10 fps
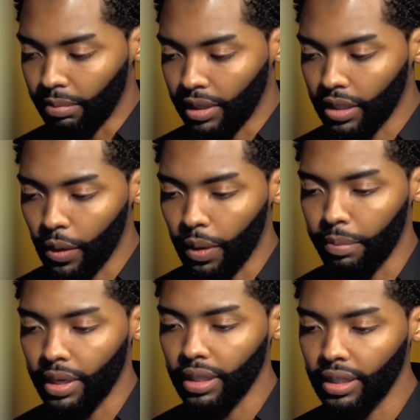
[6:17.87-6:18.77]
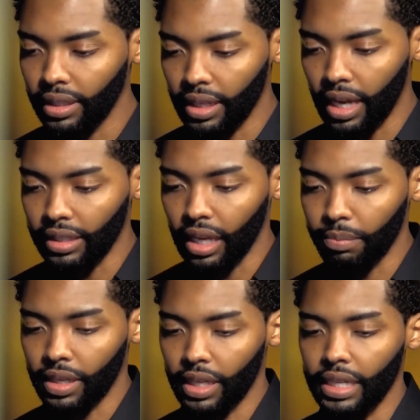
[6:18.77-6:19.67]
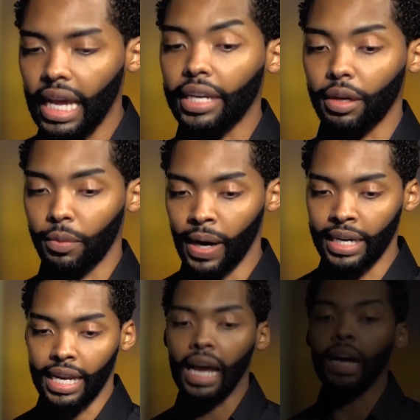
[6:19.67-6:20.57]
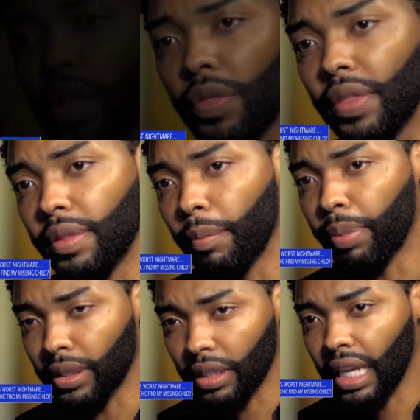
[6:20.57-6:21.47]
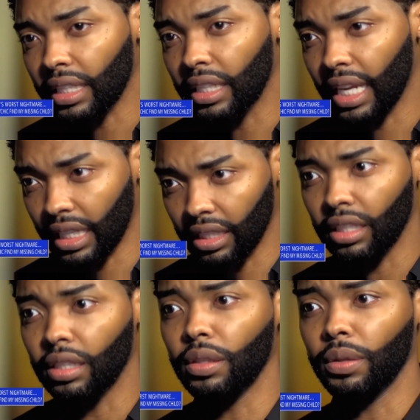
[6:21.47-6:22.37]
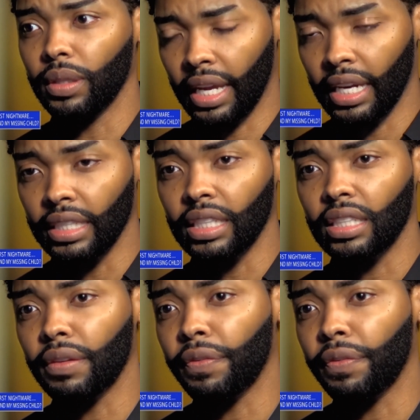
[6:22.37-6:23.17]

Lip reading: So immediately as I'm connecting right now, the person that's connected to you, ladies, is a